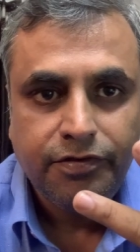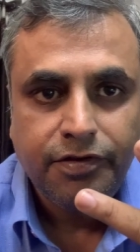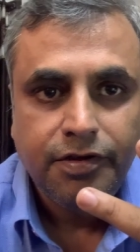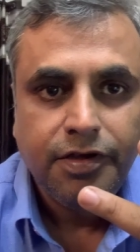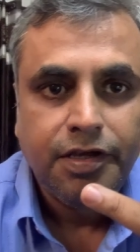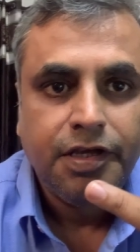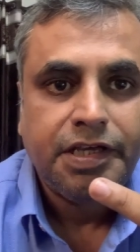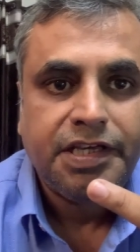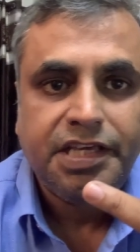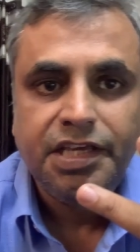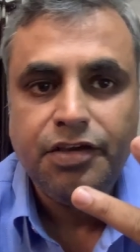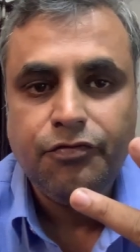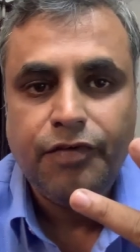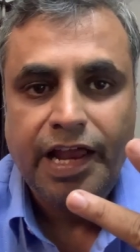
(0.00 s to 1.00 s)
key
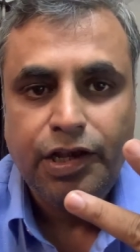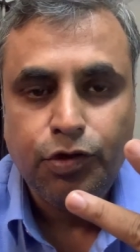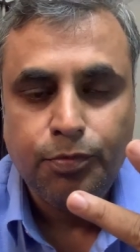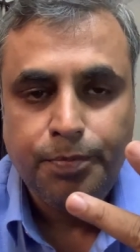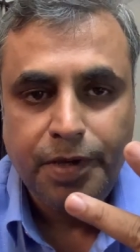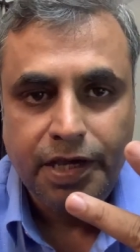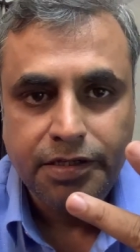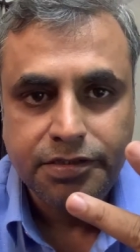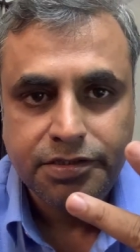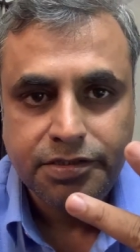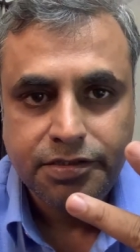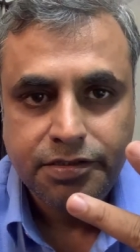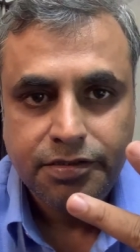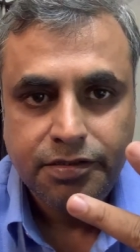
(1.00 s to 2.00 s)
value pairs.
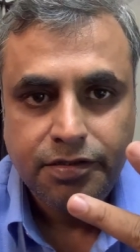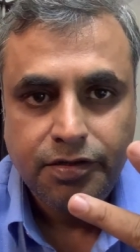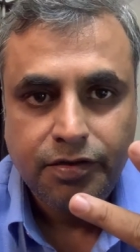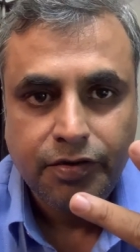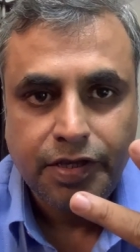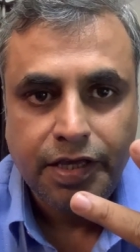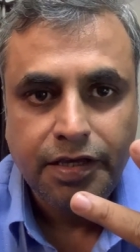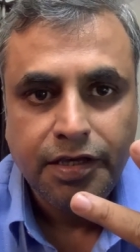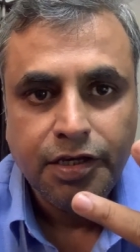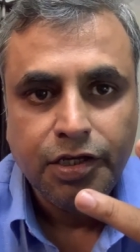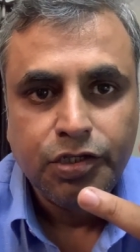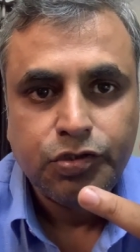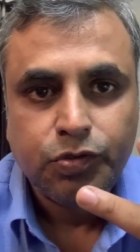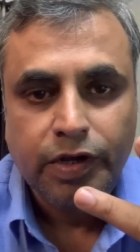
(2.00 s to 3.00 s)
Okay, so a
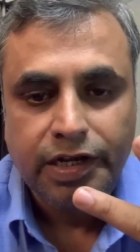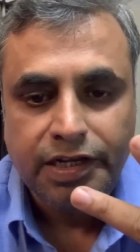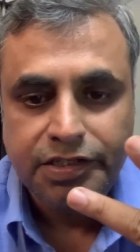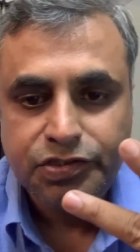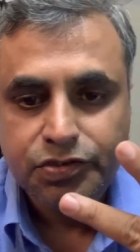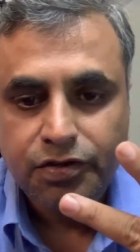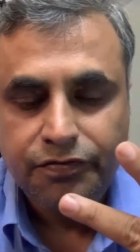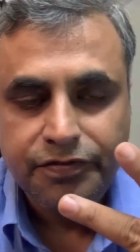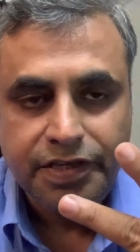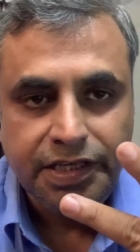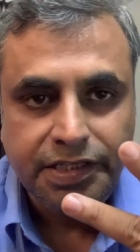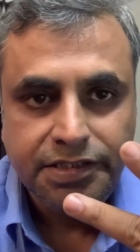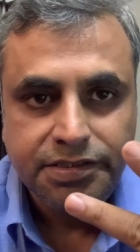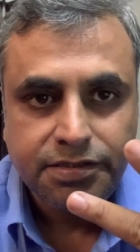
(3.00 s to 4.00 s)
list of keys
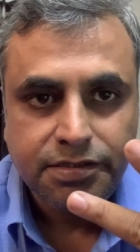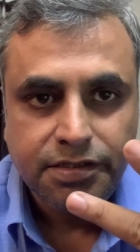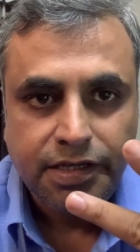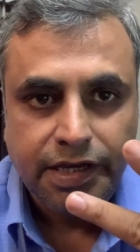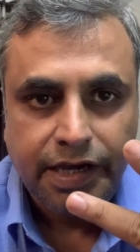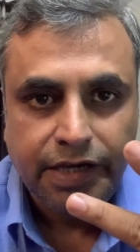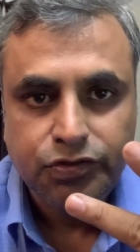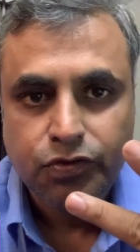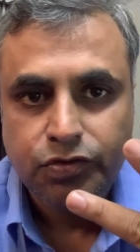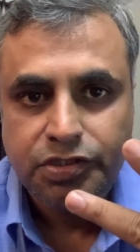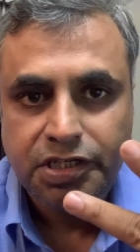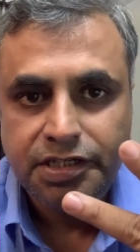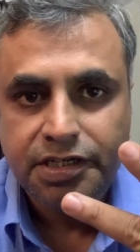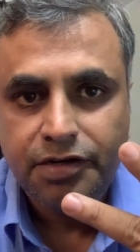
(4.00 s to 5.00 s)
associated
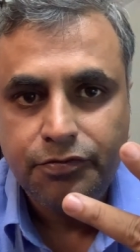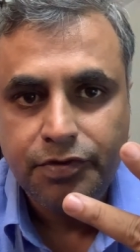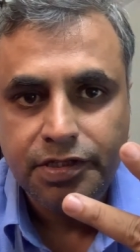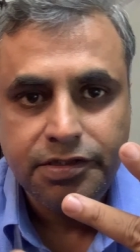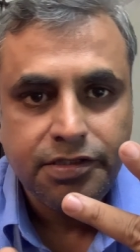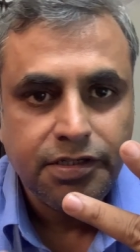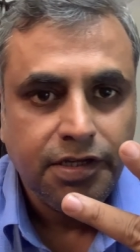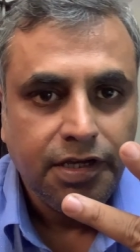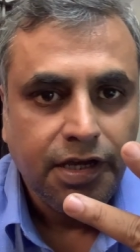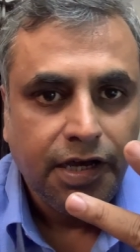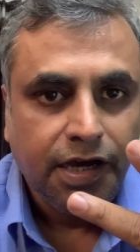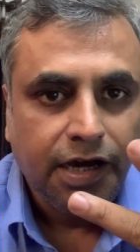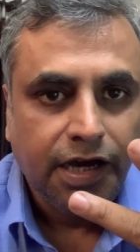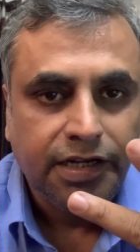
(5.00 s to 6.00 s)
with a
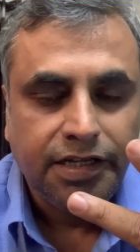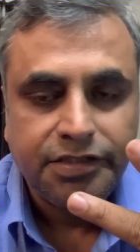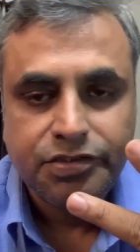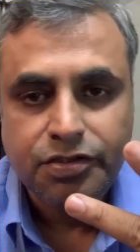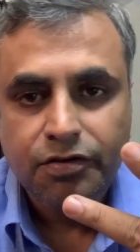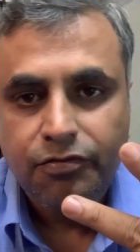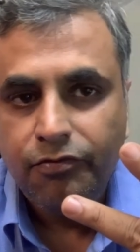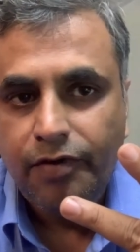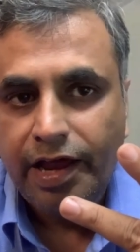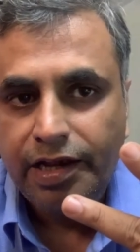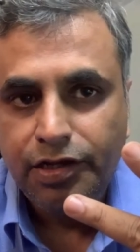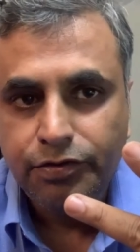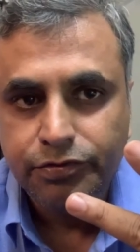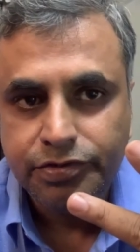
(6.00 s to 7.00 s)
list of values,
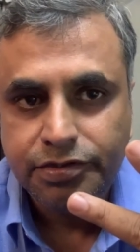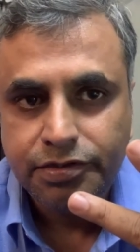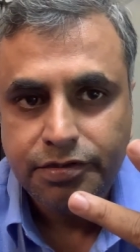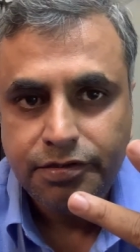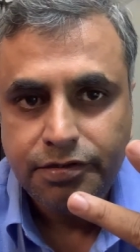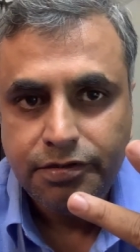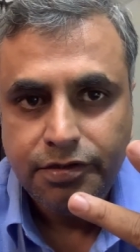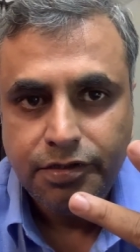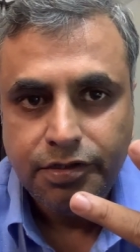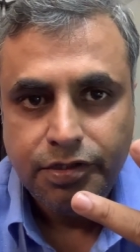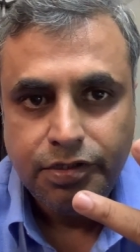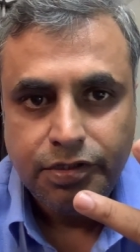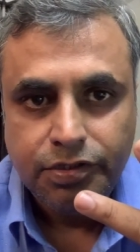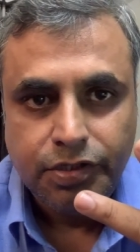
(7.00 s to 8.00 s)

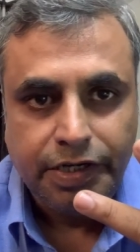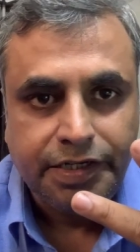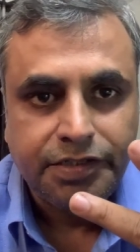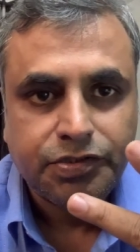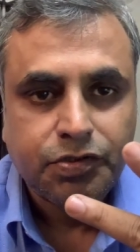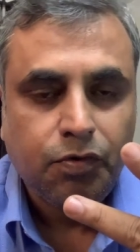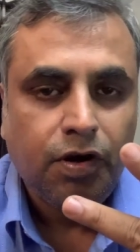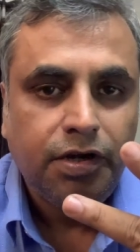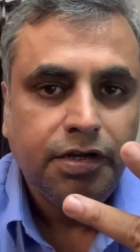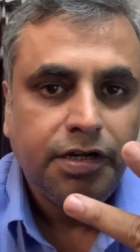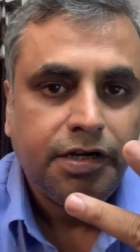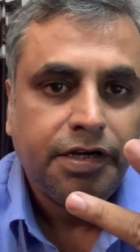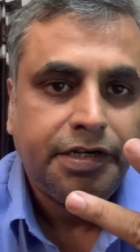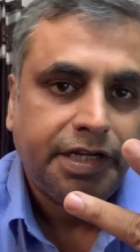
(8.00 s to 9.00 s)
it is called
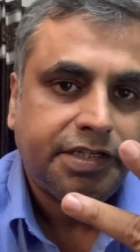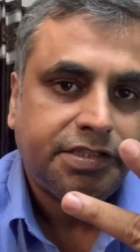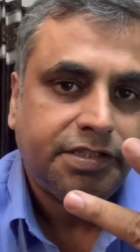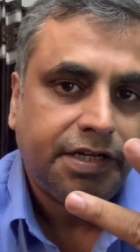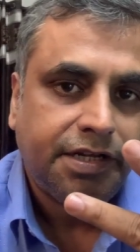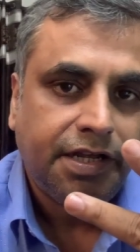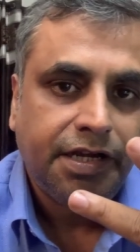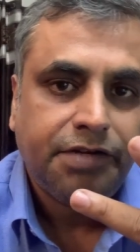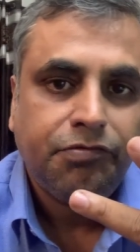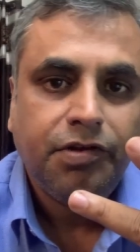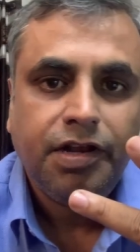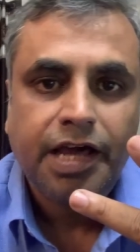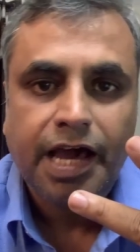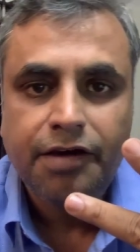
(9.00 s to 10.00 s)
dictionary. It will
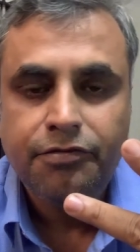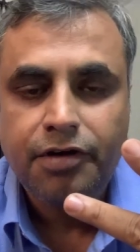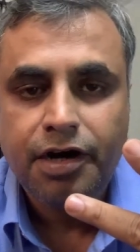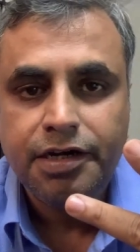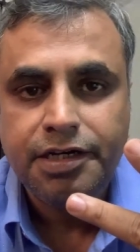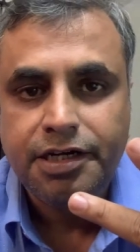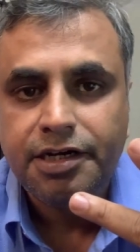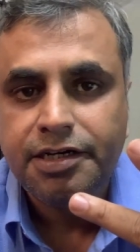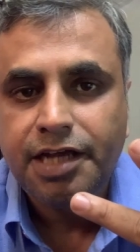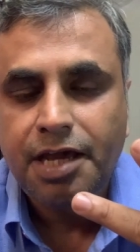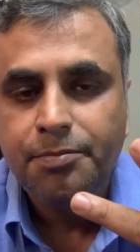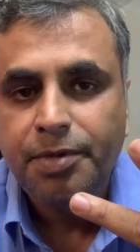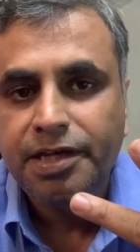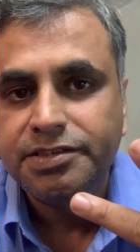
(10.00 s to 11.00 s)
have a data type as
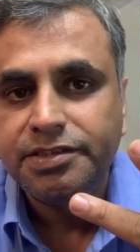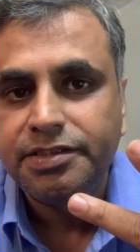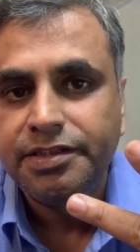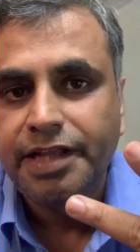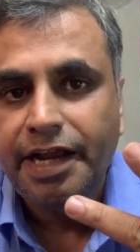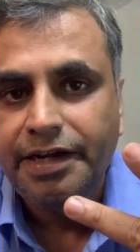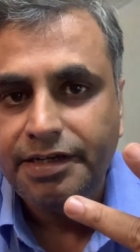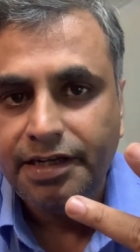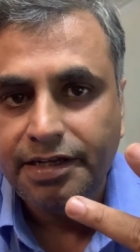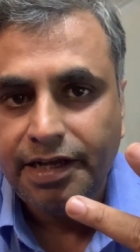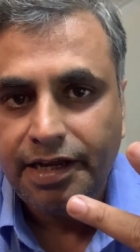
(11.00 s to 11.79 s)
99.